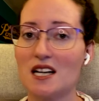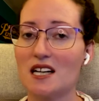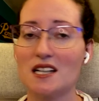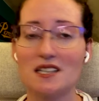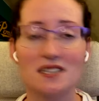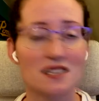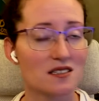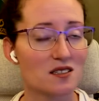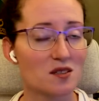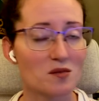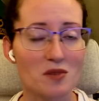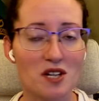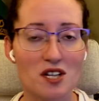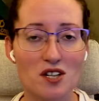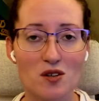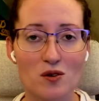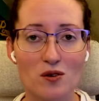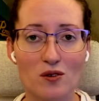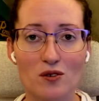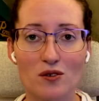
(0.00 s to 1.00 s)
It doesn't mean
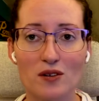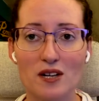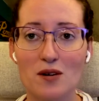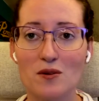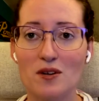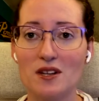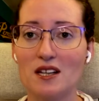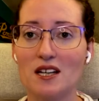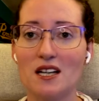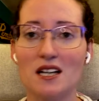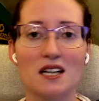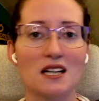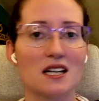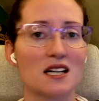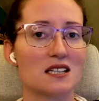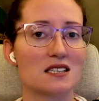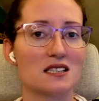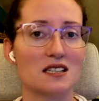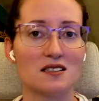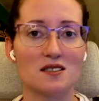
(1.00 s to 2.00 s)
you agree with it.
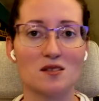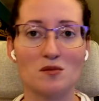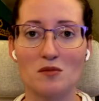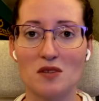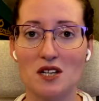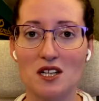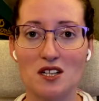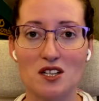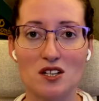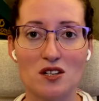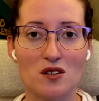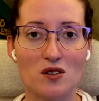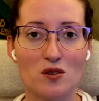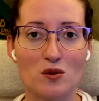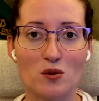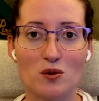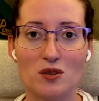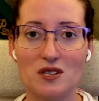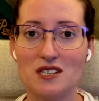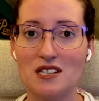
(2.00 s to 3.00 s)
It doesn't mean
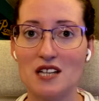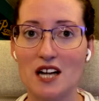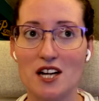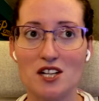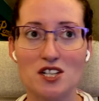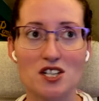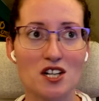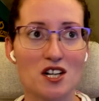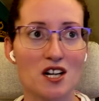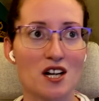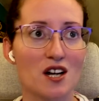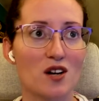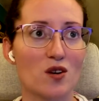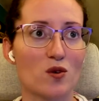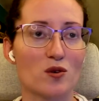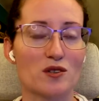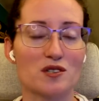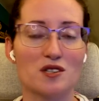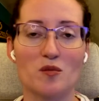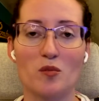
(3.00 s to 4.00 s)
you sanction it
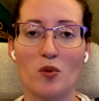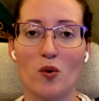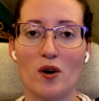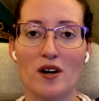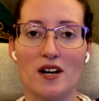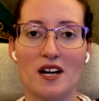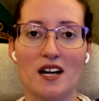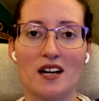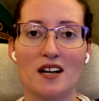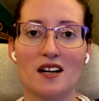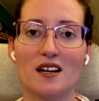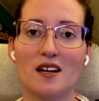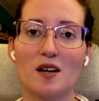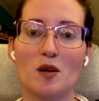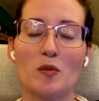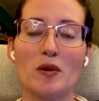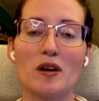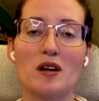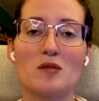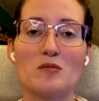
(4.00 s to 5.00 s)
or support it,
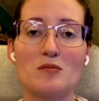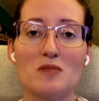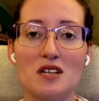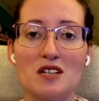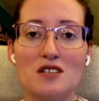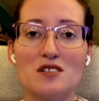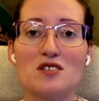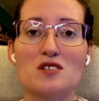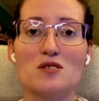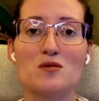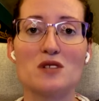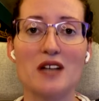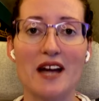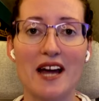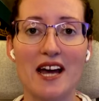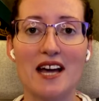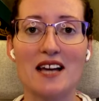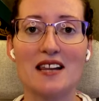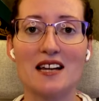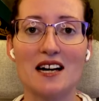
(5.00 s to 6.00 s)
but it means you
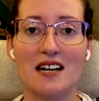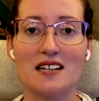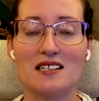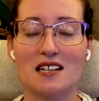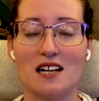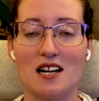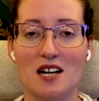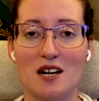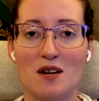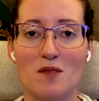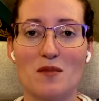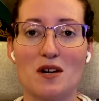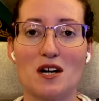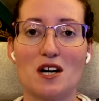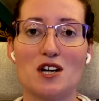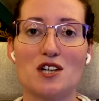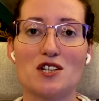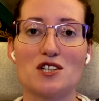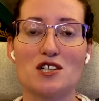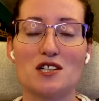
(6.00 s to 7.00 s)
take that time
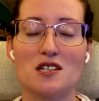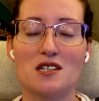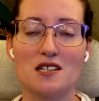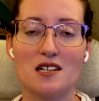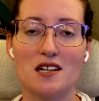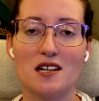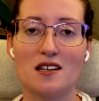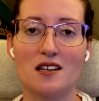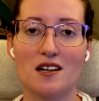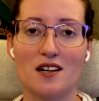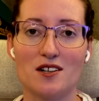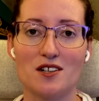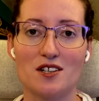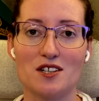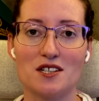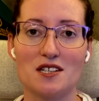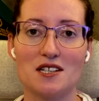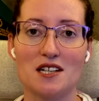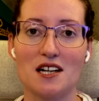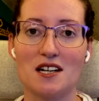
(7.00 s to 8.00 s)
to seek the
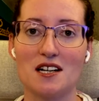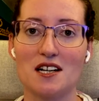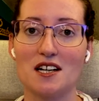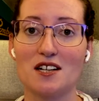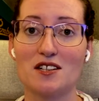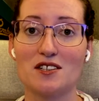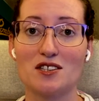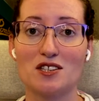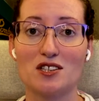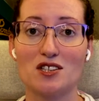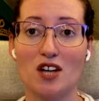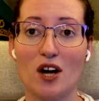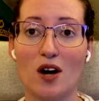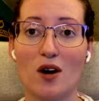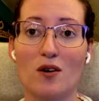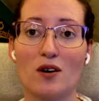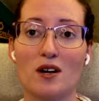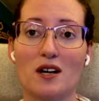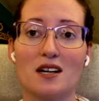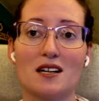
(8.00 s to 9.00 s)
understanding.
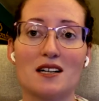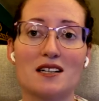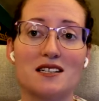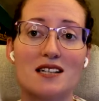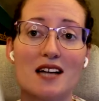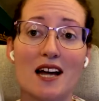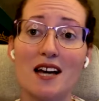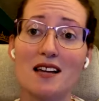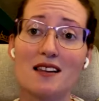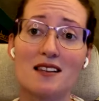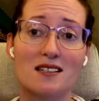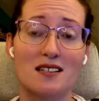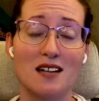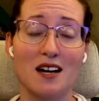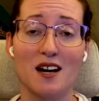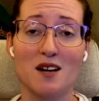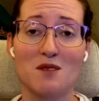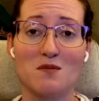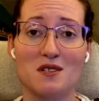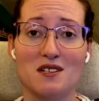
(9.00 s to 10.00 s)
So take the
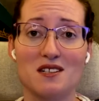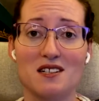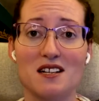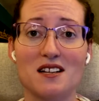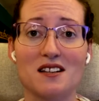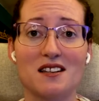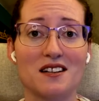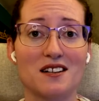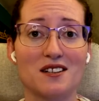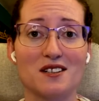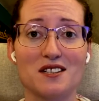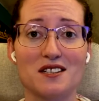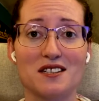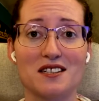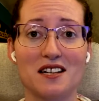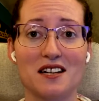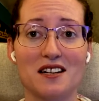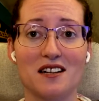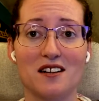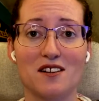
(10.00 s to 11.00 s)
time to seek the
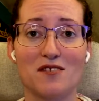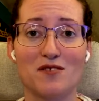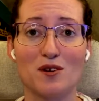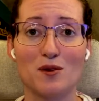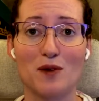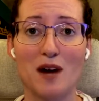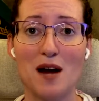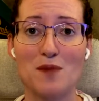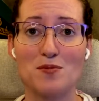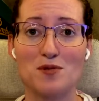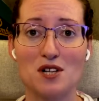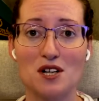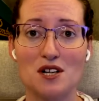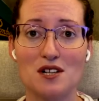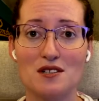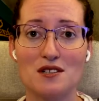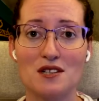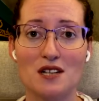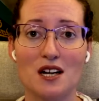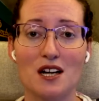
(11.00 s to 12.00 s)
understanding of The
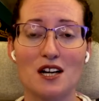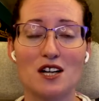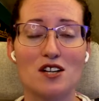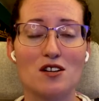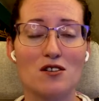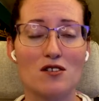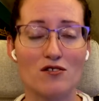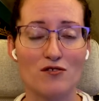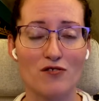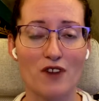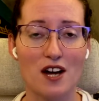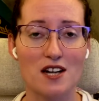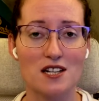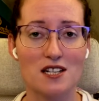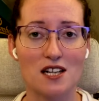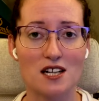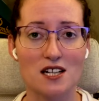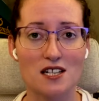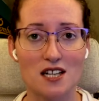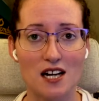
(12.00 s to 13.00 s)
Raptures. You can find
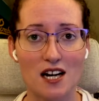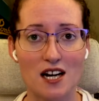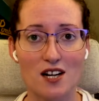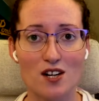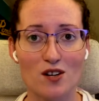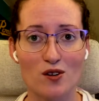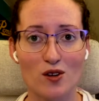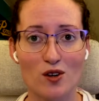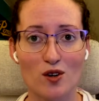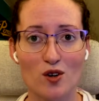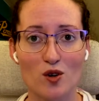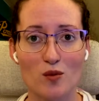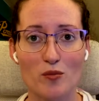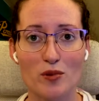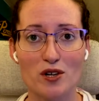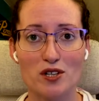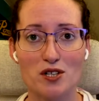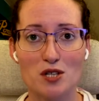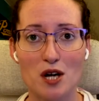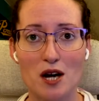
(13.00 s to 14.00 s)
it at your local
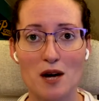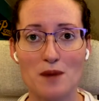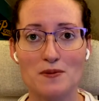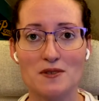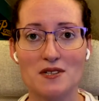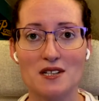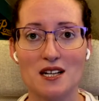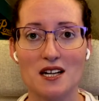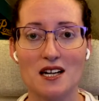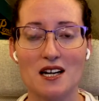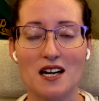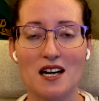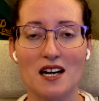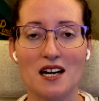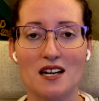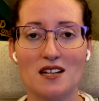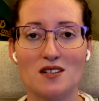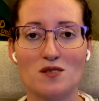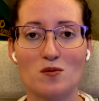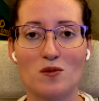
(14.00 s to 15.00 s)
bookshops,
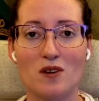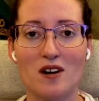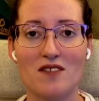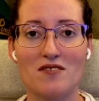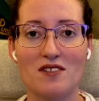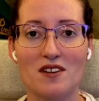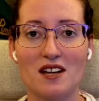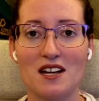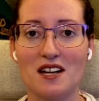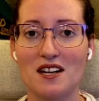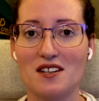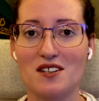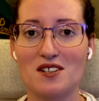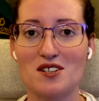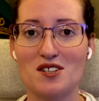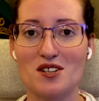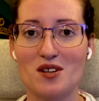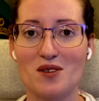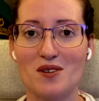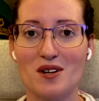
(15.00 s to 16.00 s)
and we'll have a link in the
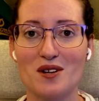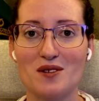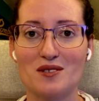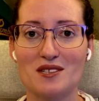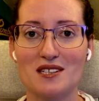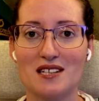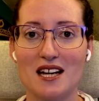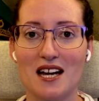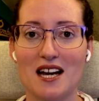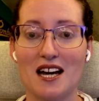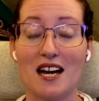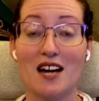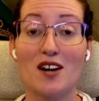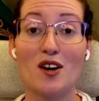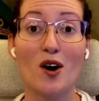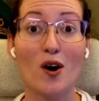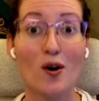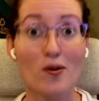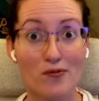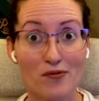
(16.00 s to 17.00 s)
show notes. And
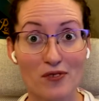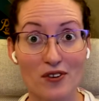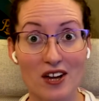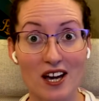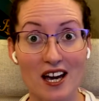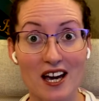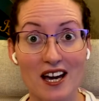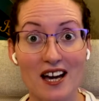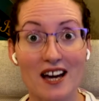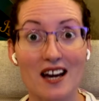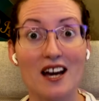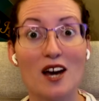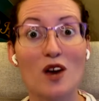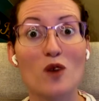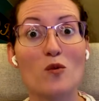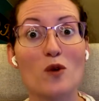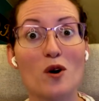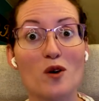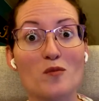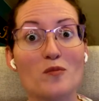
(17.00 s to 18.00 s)
hopefully it
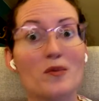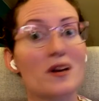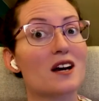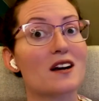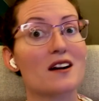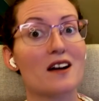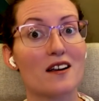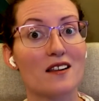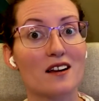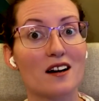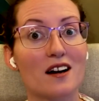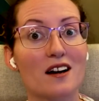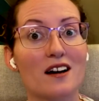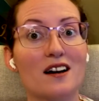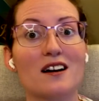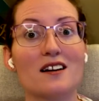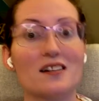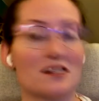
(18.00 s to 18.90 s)
won't be another,